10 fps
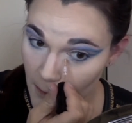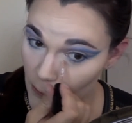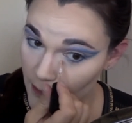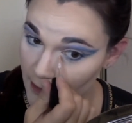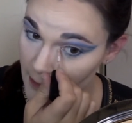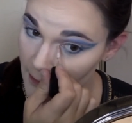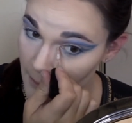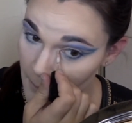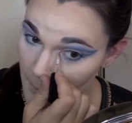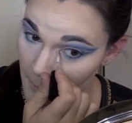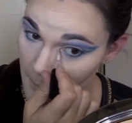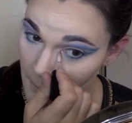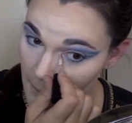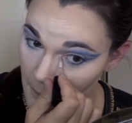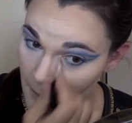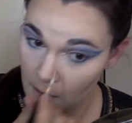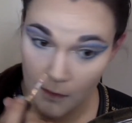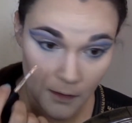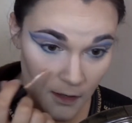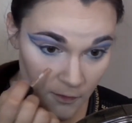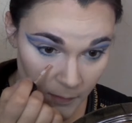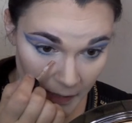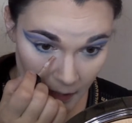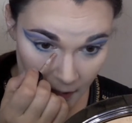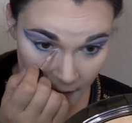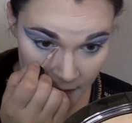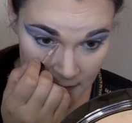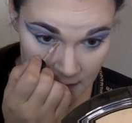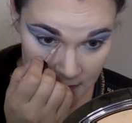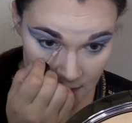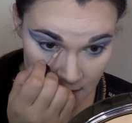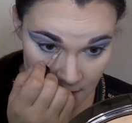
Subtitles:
corner of my eyes.